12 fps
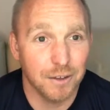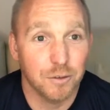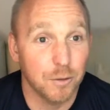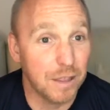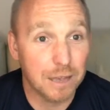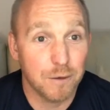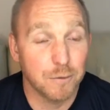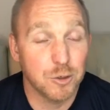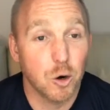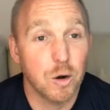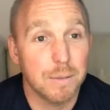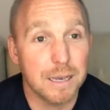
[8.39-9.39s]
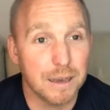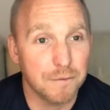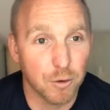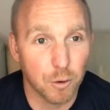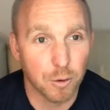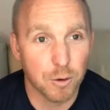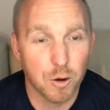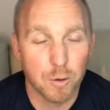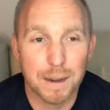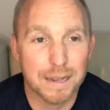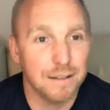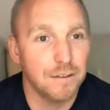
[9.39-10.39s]
So thank you for joining me. If you're
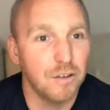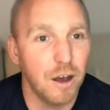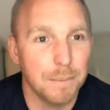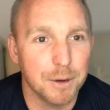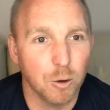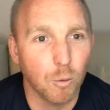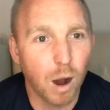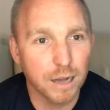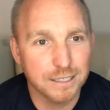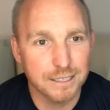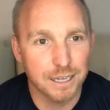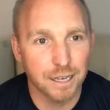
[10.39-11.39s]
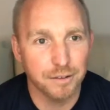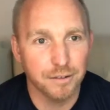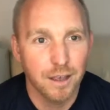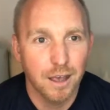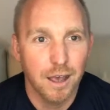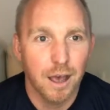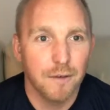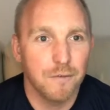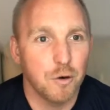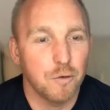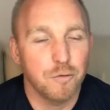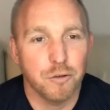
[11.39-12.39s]
picking this up and you're watching this,
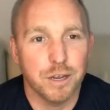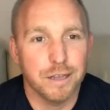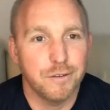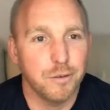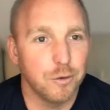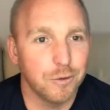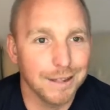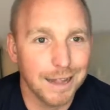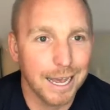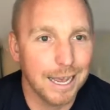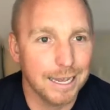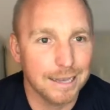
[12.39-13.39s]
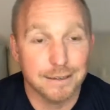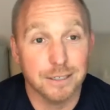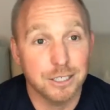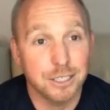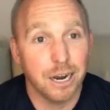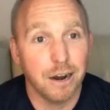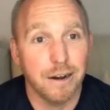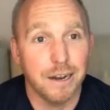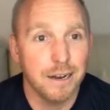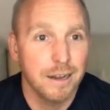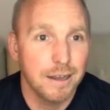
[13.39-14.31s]
feel free to like, to share it,